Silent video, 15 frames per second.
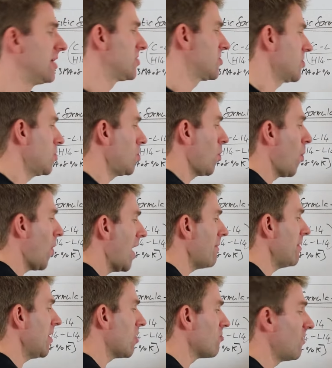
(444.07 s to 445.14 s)
So where
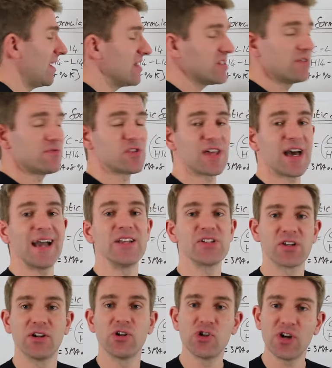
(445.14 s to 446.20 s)
we are relative to that is
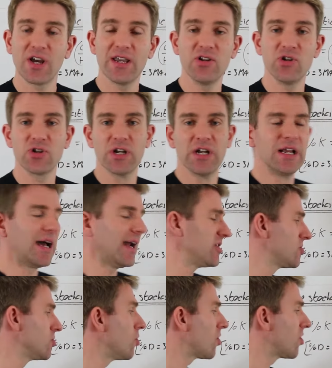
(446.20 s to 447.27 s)
going to change and
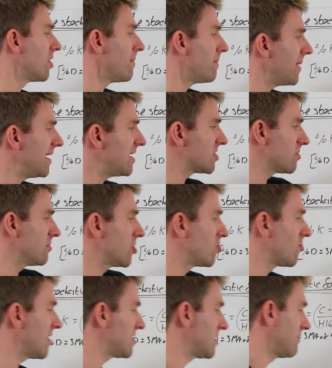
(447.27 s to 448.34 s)
it's not going to be so
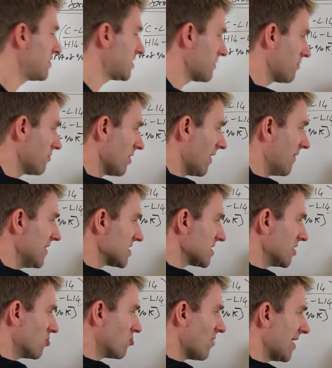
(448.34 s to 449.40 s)
aggressive as if we were like in this
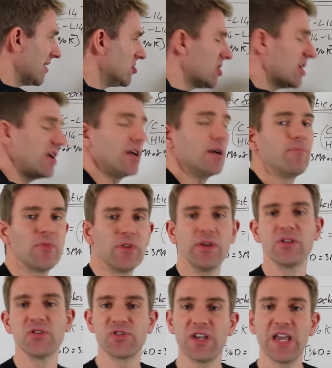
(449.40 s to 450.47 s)
little range here.
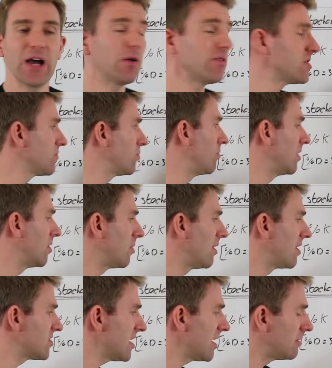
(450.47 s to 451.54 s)
You can see how this formula
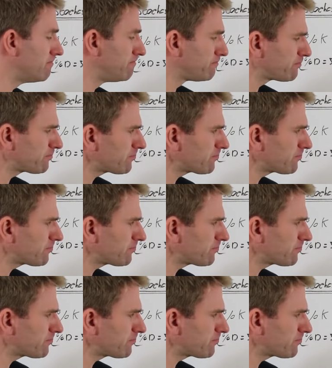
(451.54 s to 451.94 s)
works out.